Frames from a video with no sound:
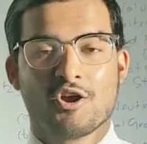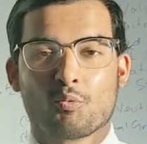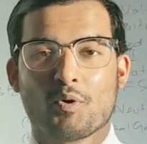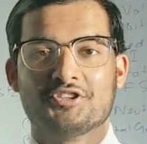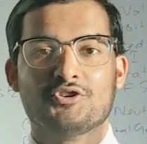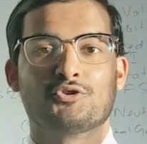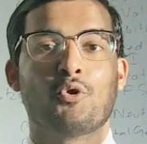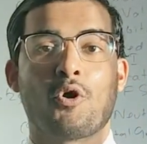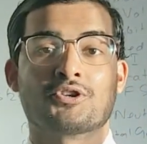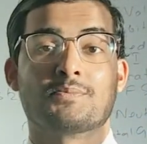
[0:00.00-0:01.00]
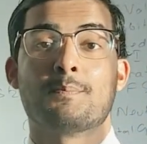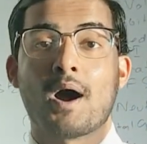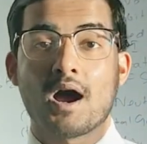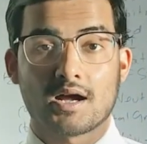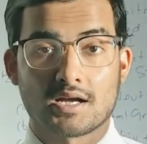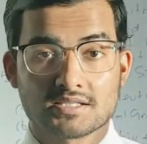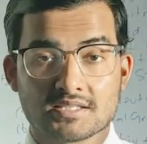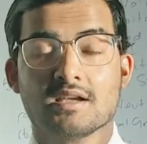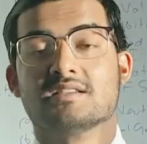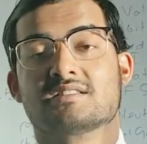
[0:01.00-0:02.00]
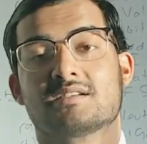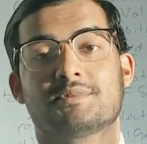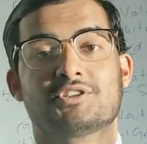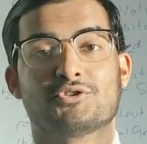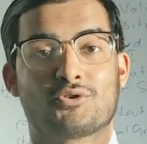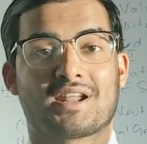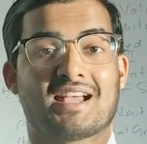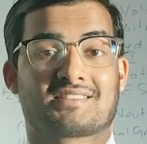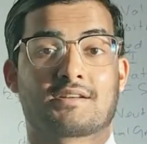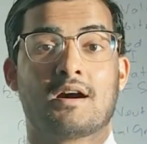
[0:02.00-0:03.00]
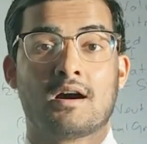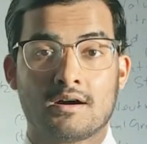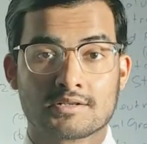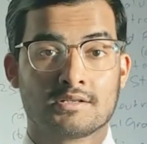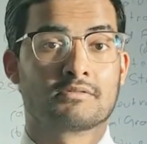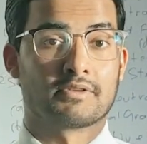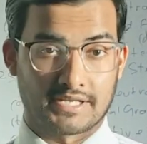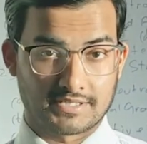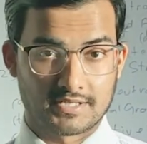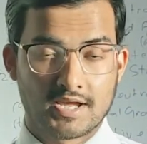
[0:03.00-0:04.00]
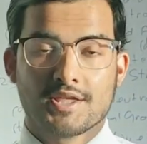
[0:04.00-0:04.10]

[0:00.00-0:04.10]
when you go on to pass something known as a hurdle rate.